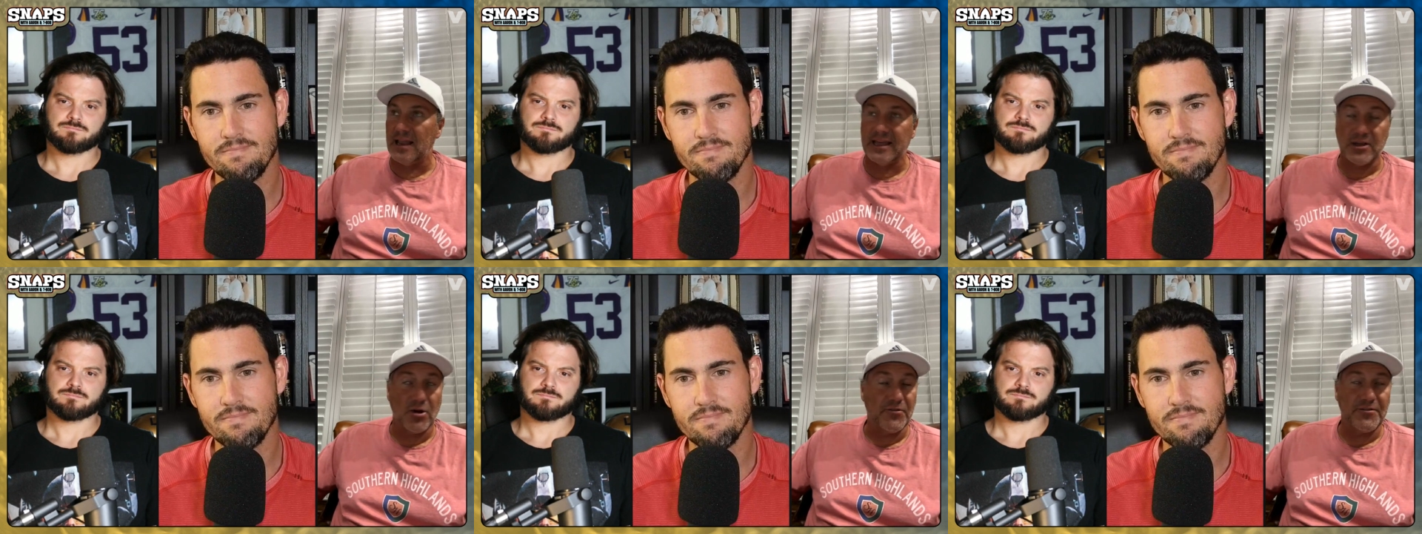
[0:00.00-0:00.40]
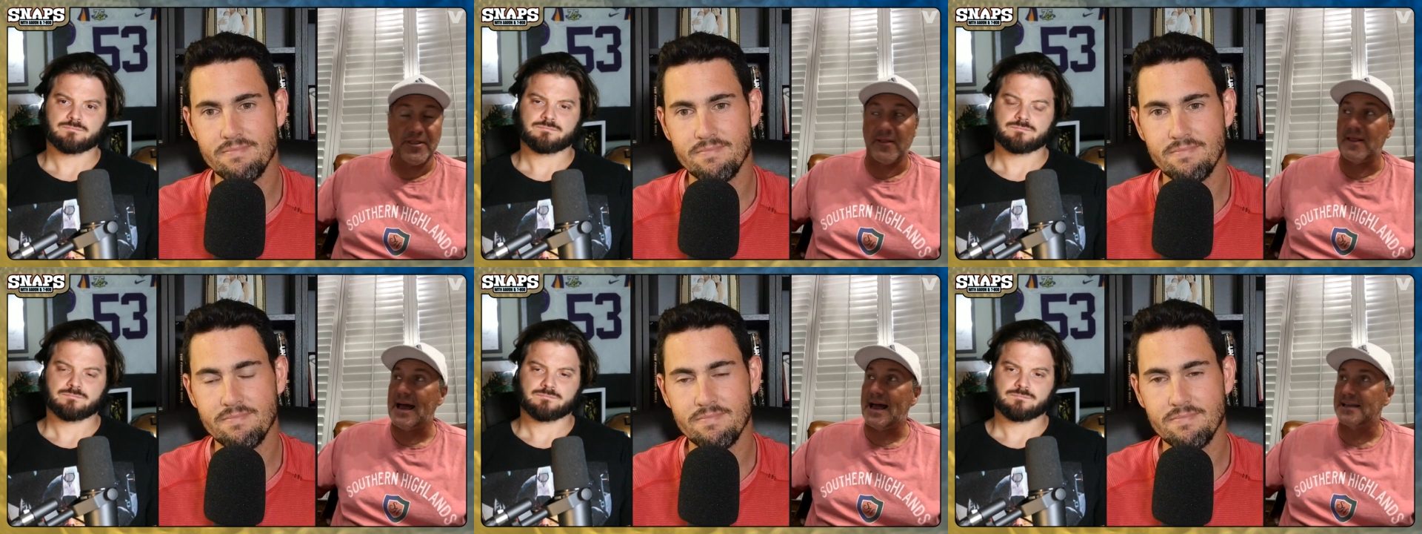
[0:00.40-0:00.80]
Speaker 1: over the
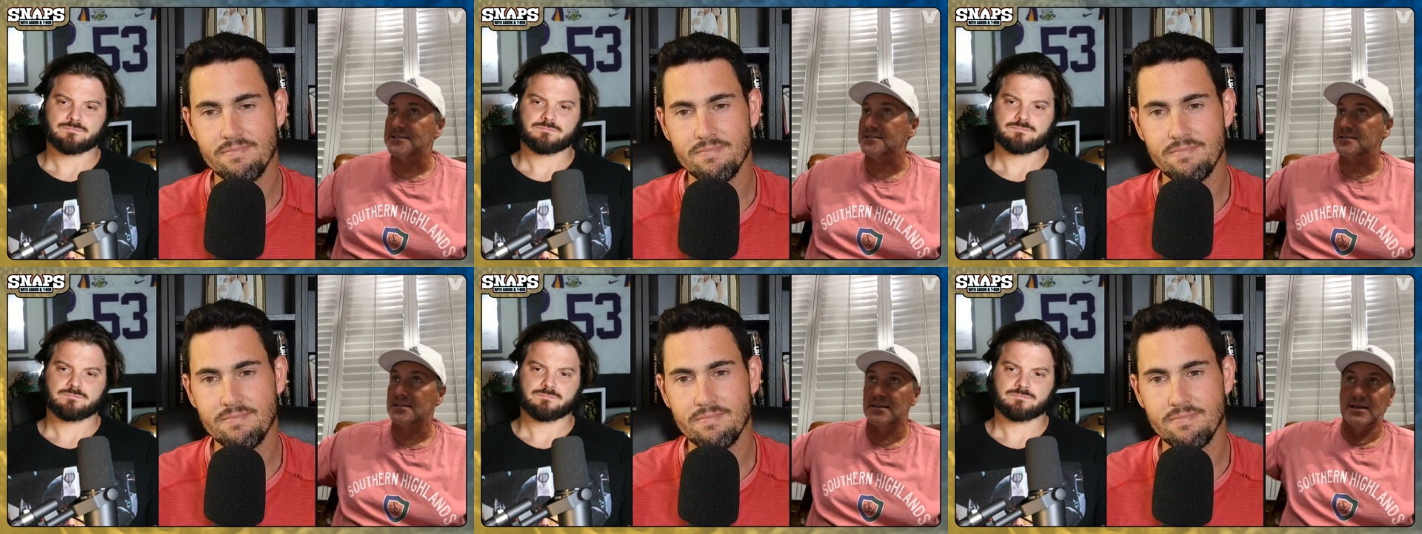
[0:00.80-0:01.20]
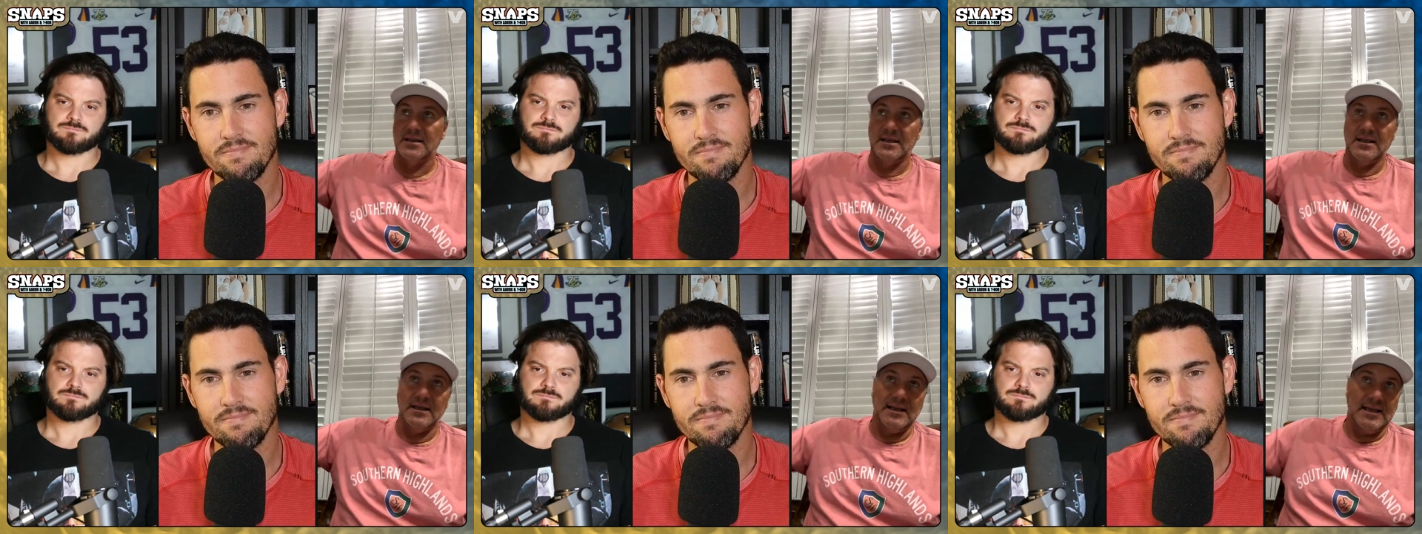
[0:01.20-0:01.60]
last
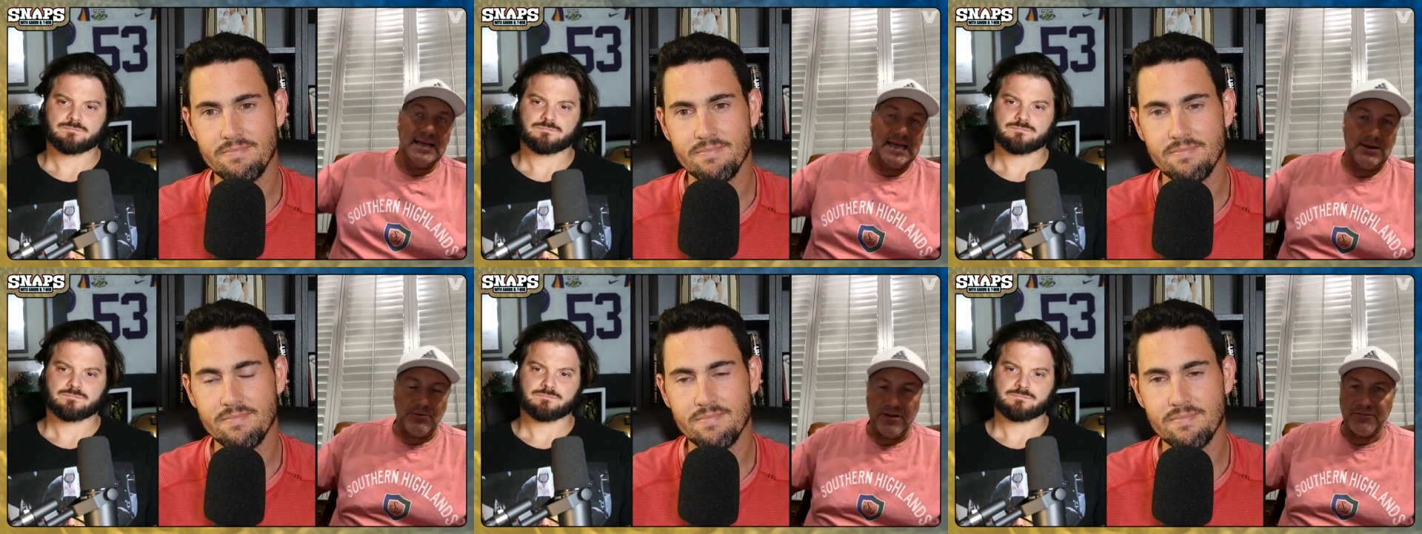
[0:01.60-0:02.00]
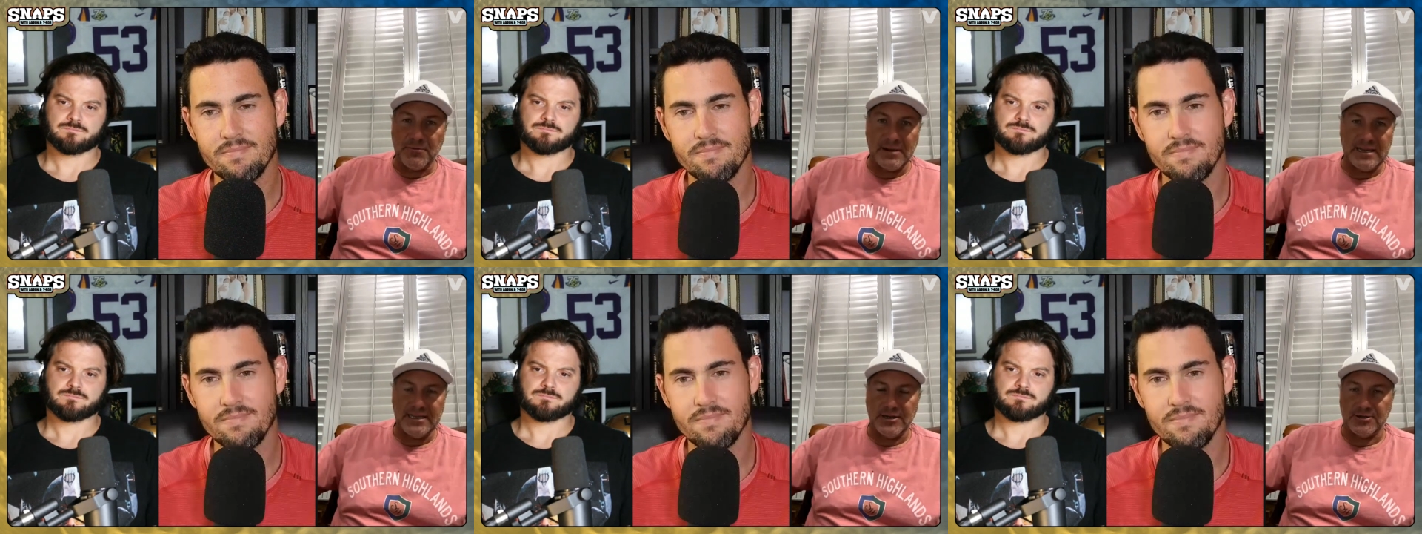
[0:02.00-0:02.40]
however
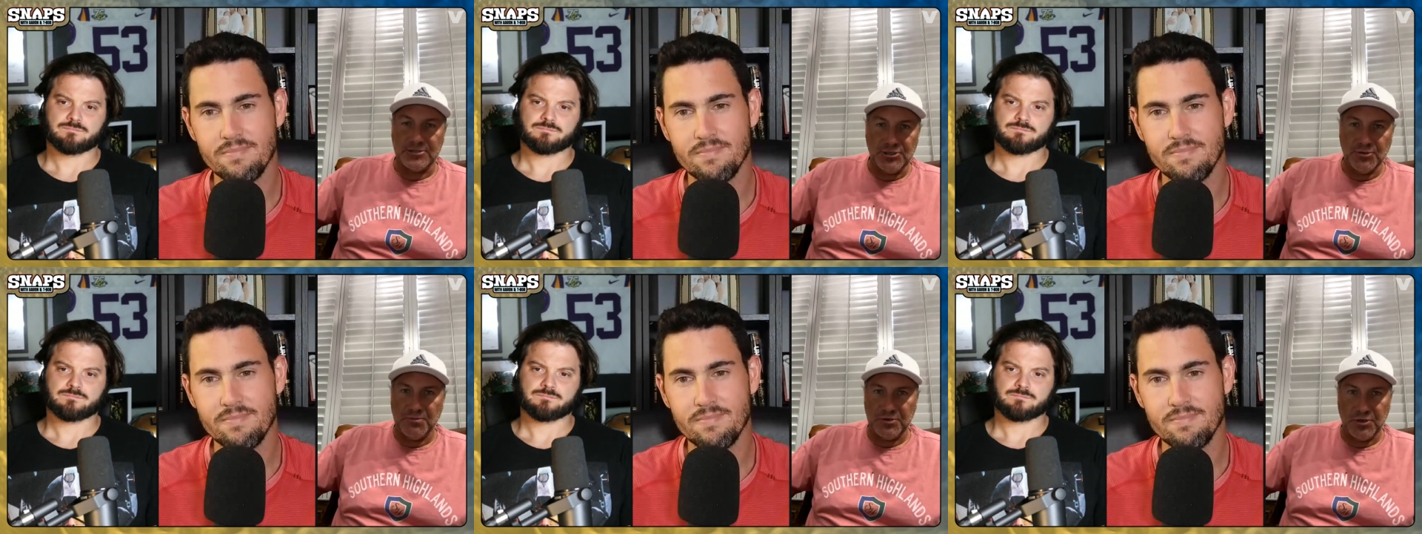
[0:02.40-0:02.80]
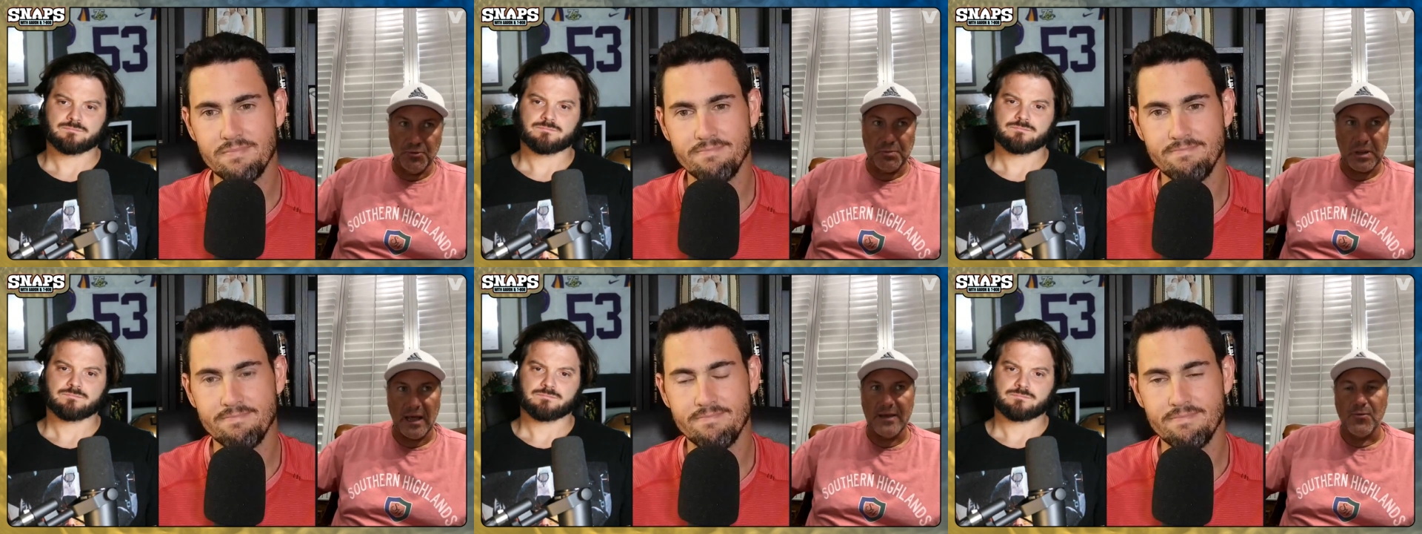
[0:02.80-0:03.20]
many years, you
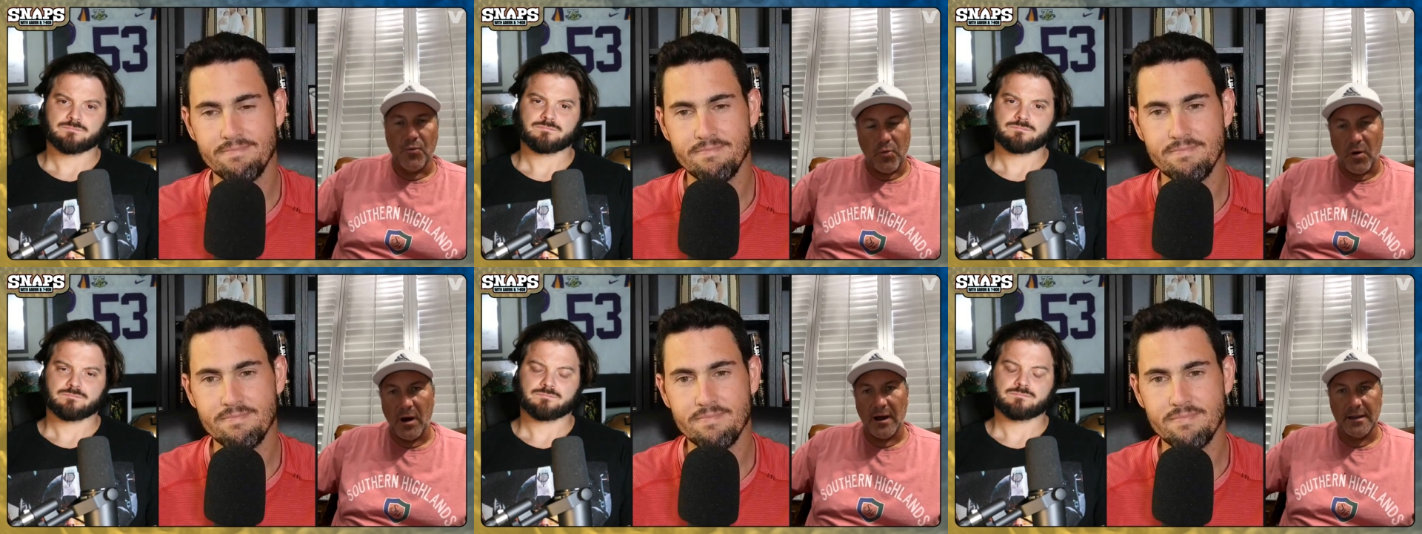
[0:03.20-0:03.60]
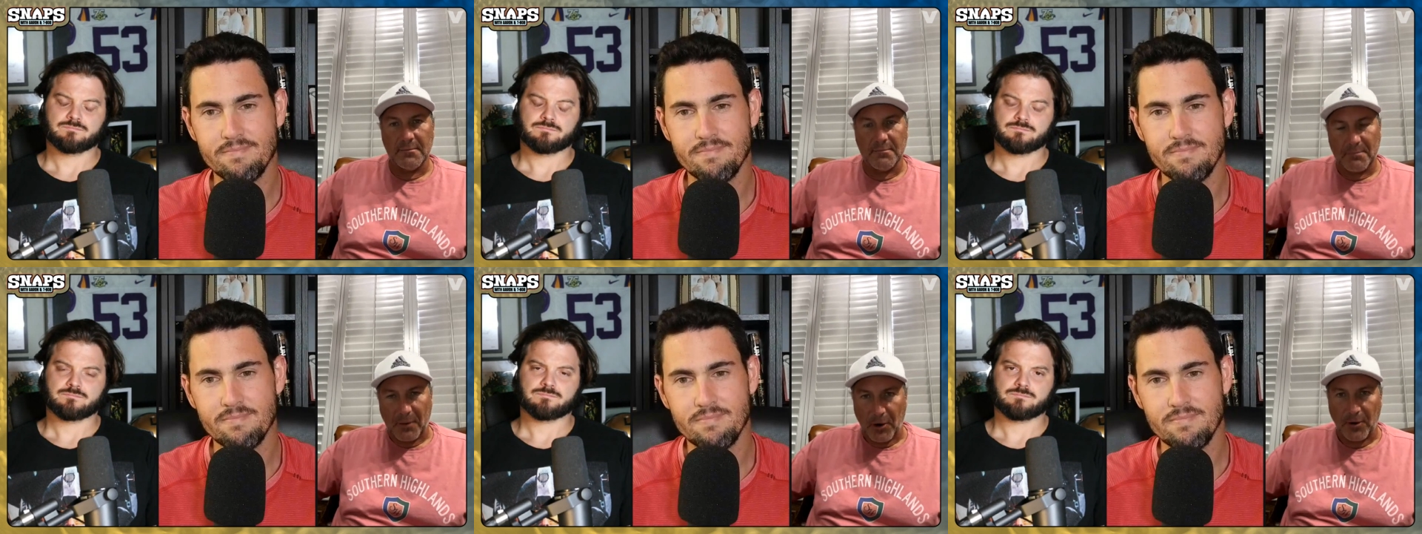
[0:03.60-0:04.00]
play
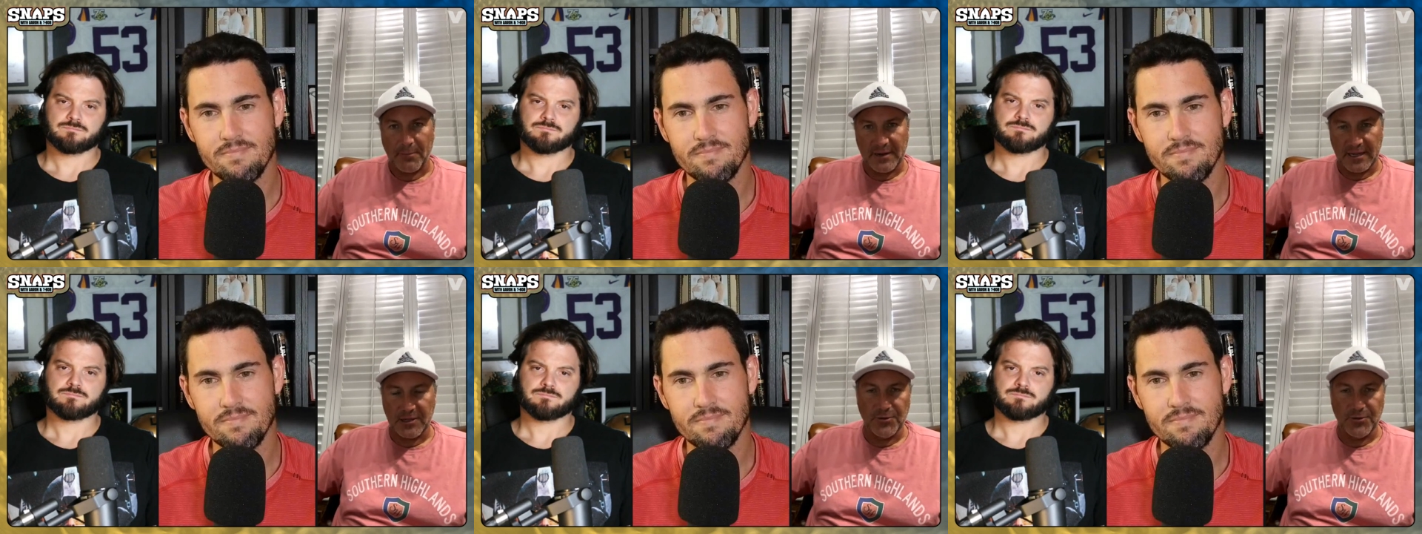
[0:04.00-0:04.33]
one permanent.